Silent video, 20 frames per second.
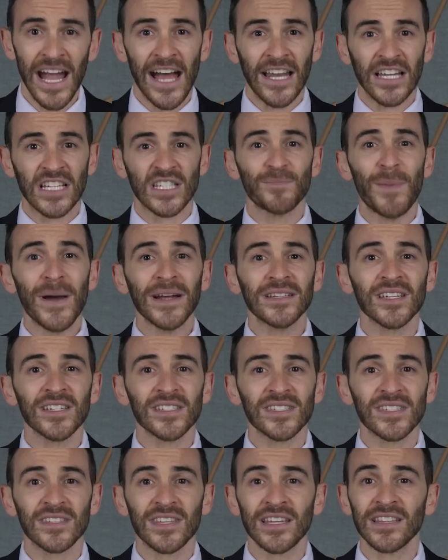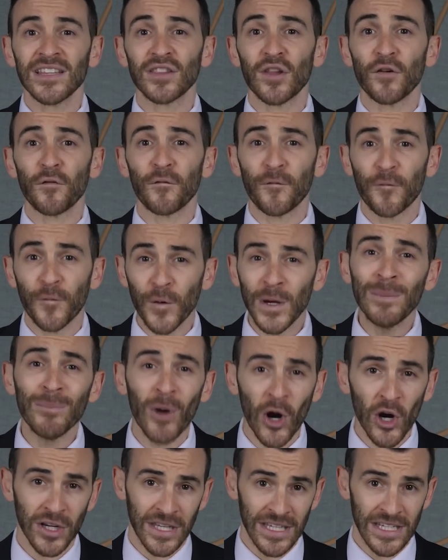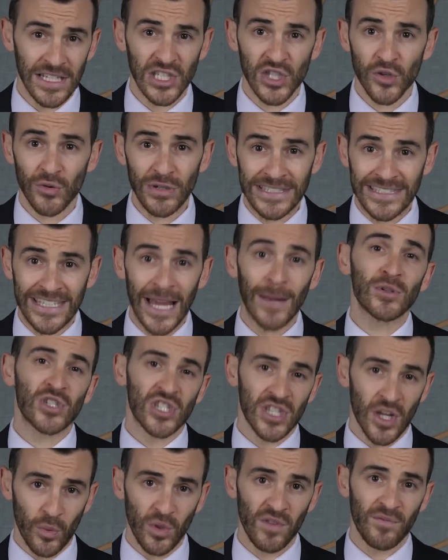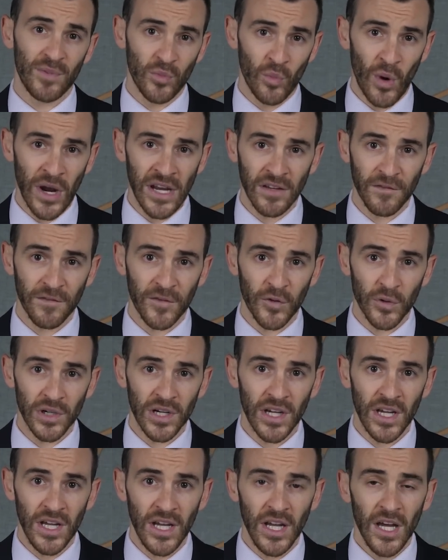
and expect us to think that the free market is the redemption that we've been waiting for.